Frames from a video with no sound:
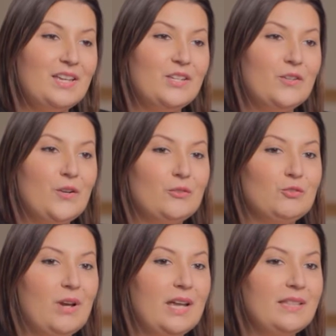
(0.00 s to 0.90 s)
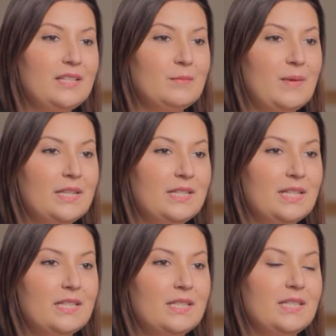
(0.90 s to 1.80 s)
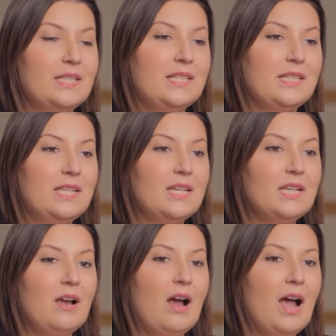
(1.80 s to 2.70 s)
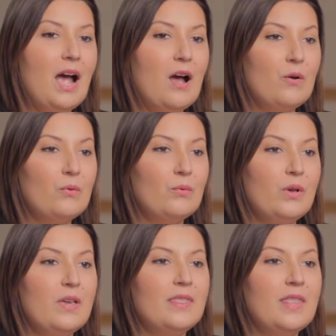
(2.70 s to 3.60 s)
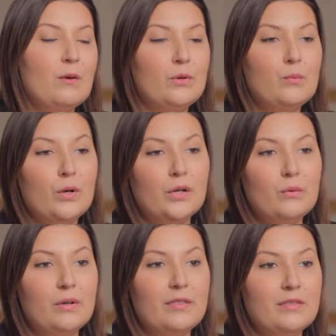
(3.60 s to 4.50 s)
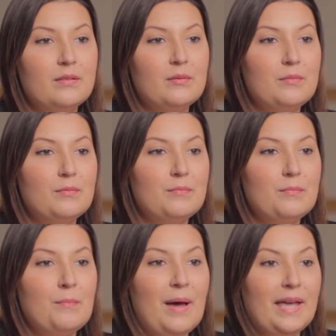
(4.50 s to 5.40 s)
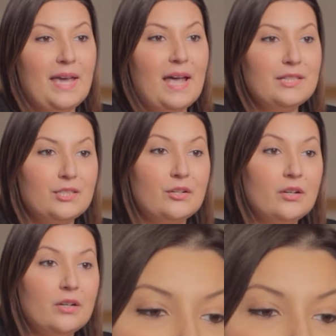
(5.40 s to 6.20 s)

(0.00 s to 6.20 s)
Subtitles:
you know, trying these medicines to see how they would work with my cancer.